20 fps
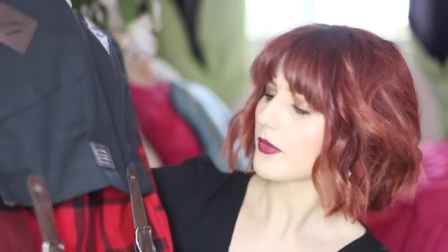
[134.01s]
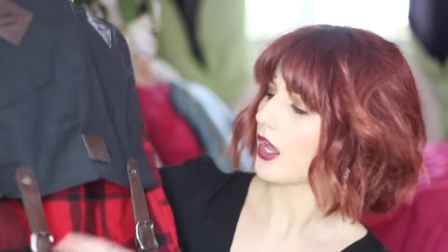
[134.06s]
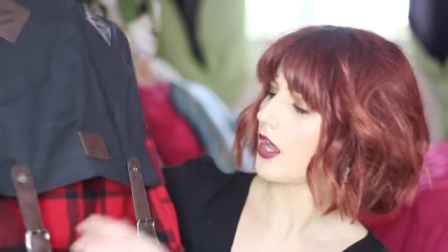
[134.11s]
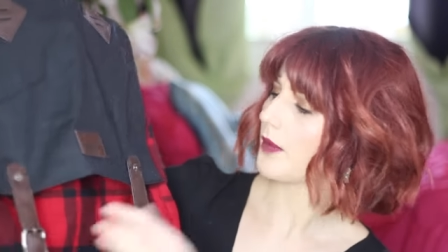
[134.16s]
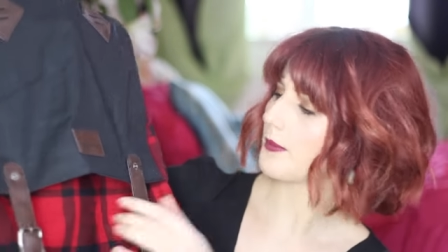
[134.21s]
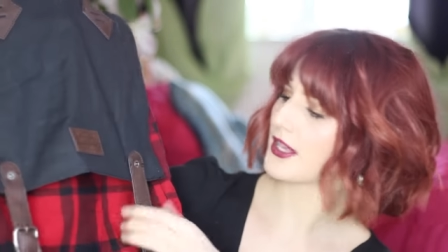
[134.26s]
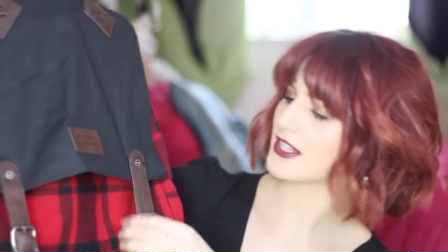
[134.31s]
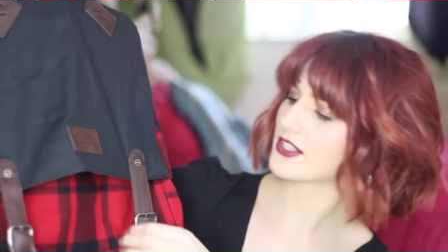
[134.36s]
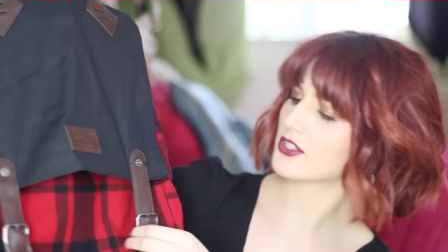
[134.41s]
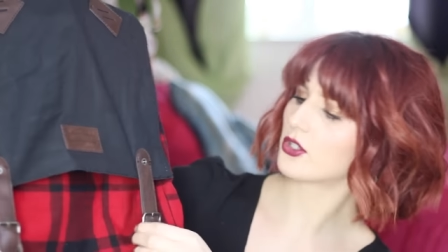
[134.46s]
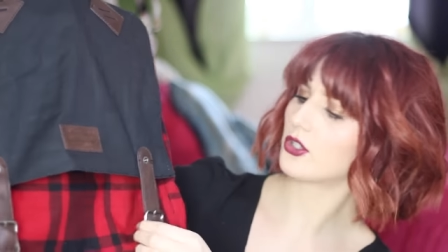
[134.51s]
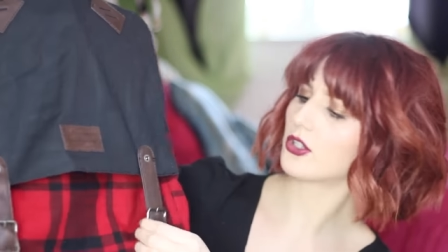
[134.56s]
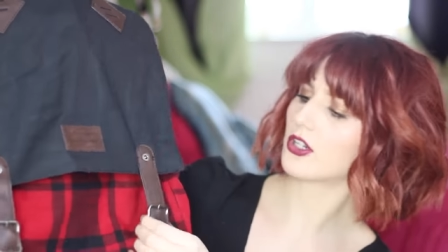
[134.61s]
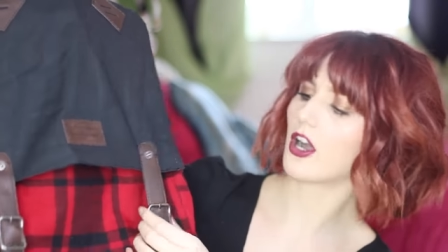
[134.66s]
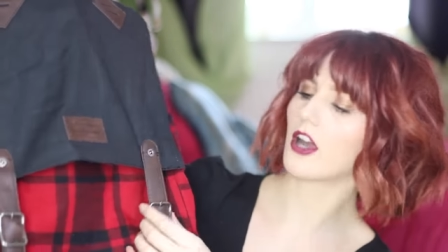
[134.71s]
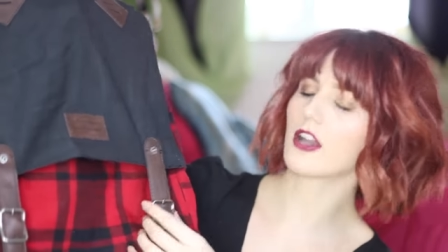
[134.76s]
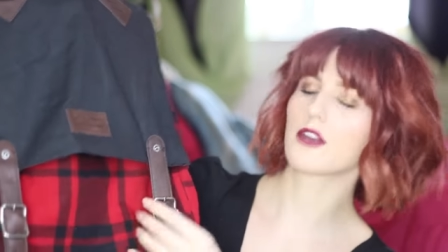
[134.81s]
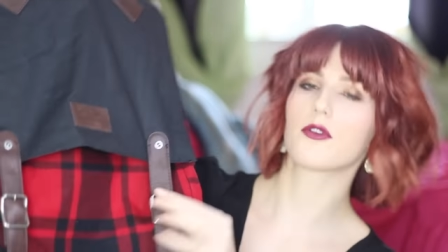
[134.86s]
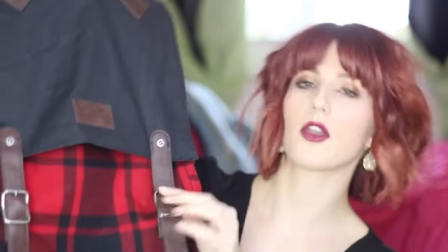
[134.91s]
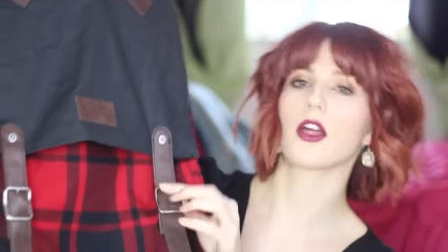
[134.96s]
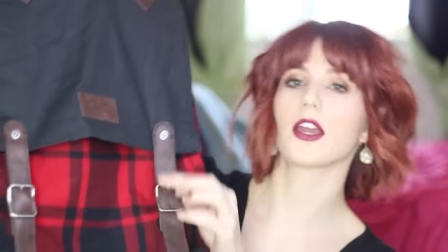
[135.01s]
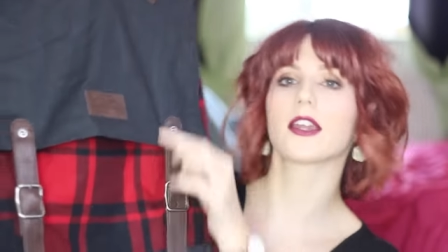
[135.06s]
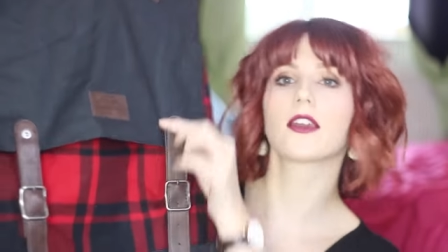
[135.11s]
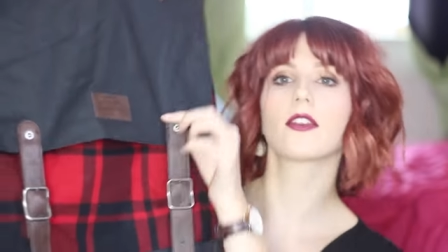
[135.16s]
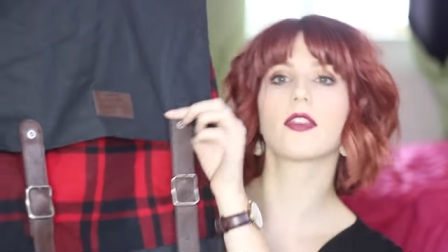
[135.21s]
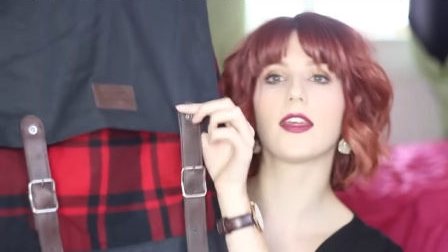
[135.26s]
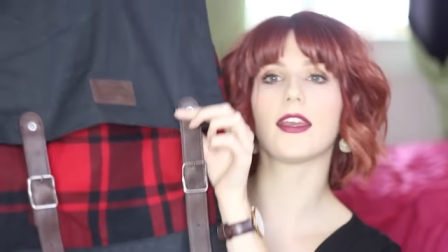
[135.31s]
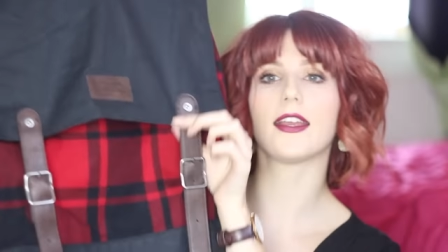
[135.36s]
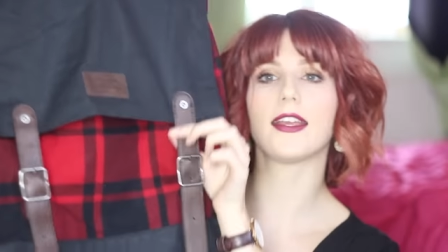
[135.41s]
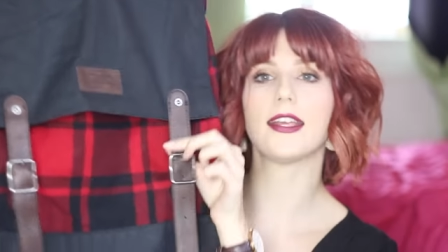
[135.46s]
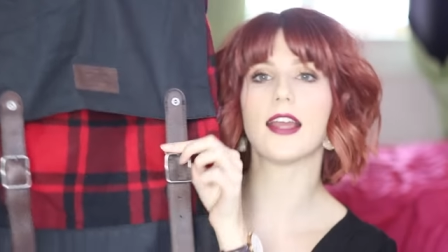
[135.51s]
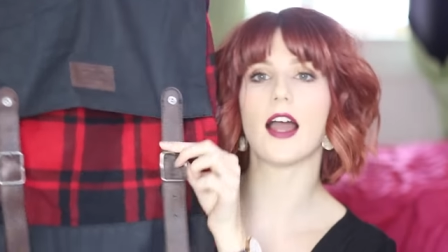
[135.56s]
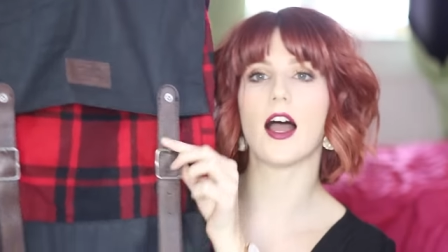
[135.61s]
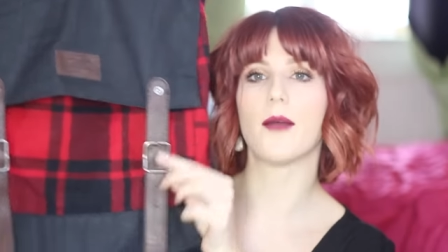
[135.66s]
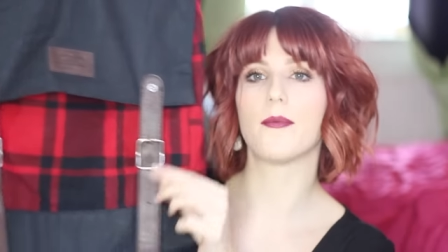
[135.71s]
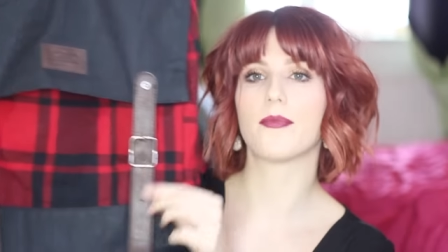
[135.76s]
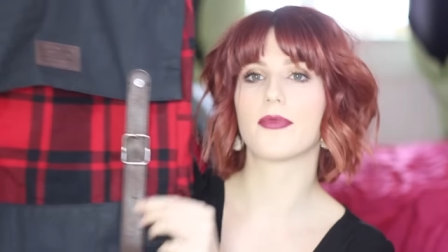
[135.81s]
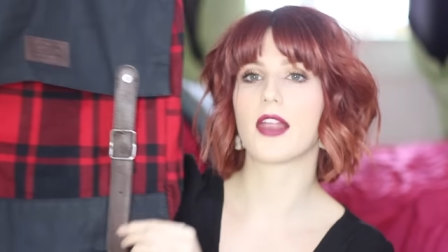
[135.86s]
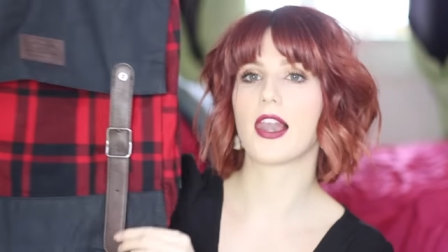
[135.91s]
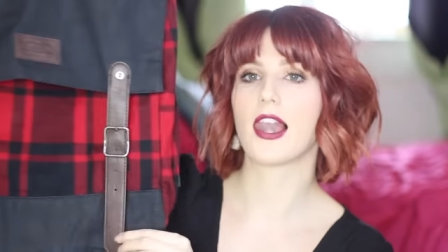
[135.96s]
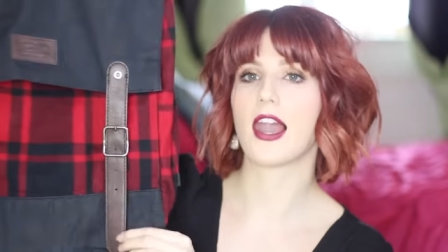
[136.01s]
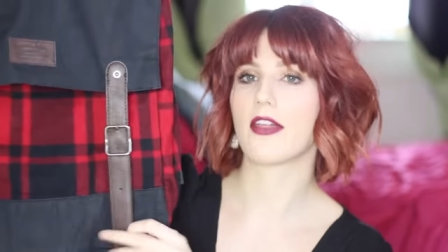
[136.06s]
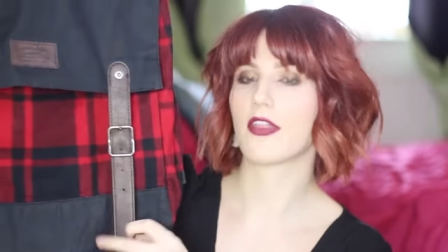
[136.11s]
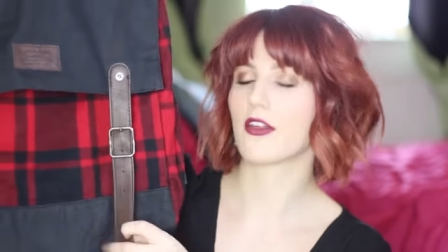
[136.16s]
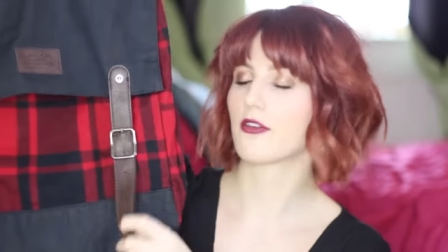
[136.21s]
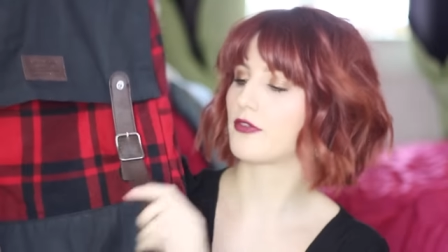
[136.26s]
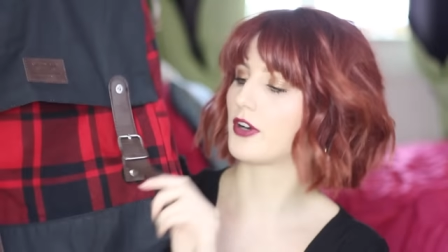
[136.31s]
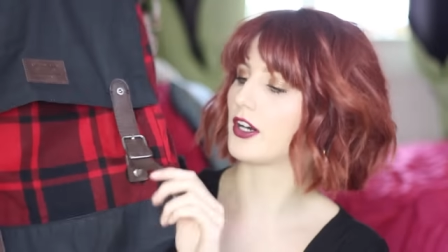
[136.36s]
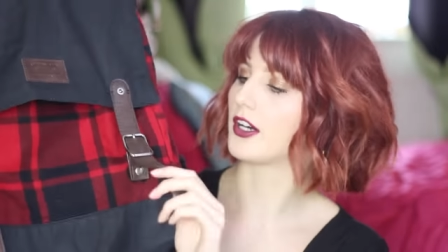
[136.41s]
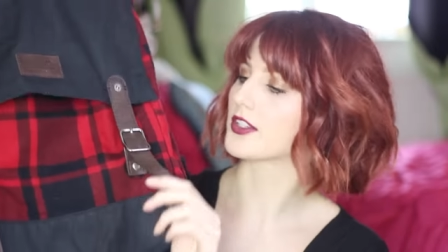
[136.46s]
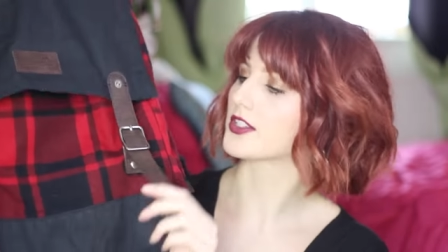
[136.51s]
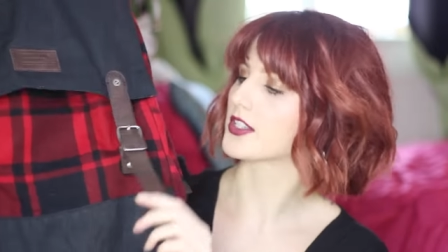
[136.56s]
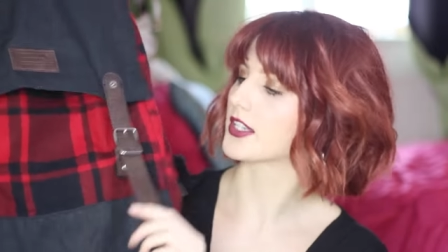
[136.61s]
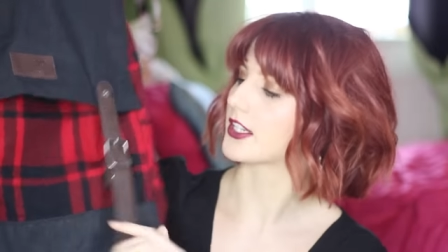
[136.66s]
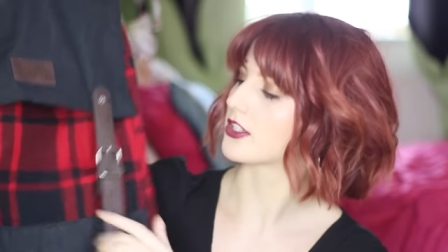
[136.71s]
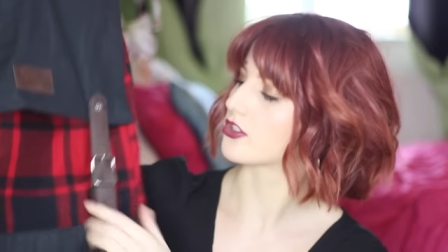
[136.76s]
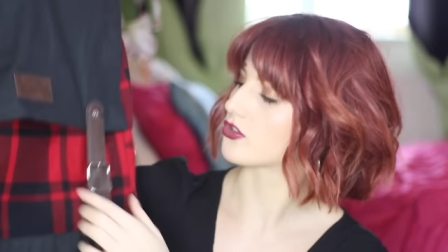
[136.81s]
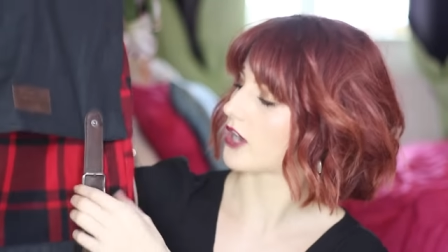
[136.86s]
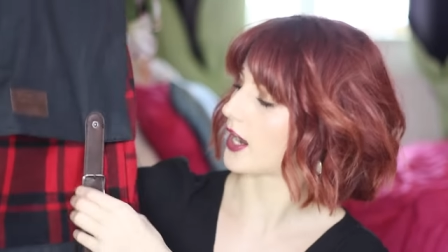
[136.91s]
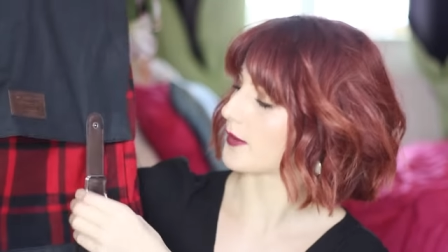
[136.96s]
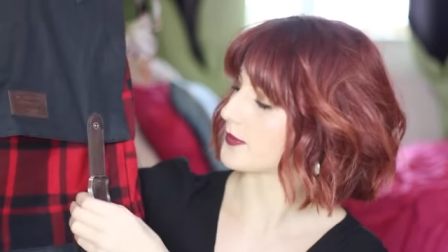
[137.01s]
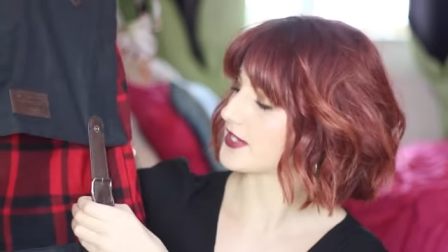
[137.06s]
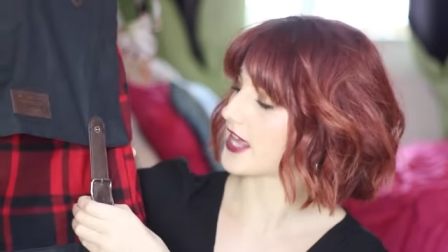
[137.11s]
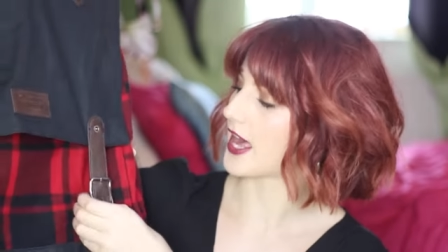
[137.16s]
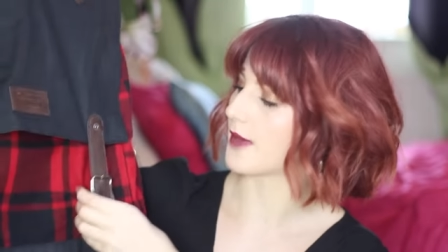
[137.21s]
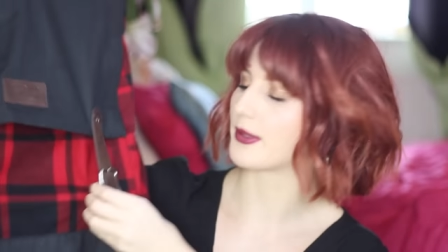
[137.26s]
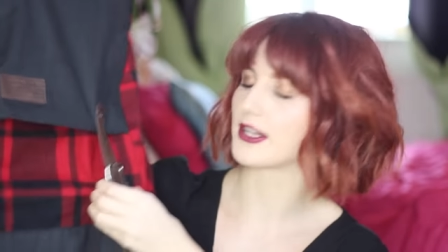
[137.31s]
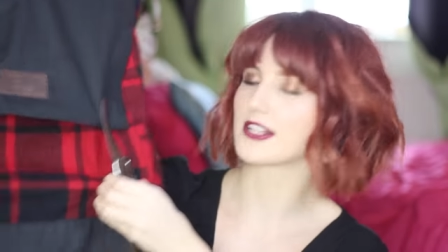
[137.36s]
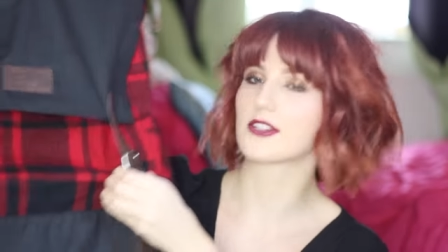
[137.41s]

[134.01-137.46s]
It's got kind of like the leather fastening straps there,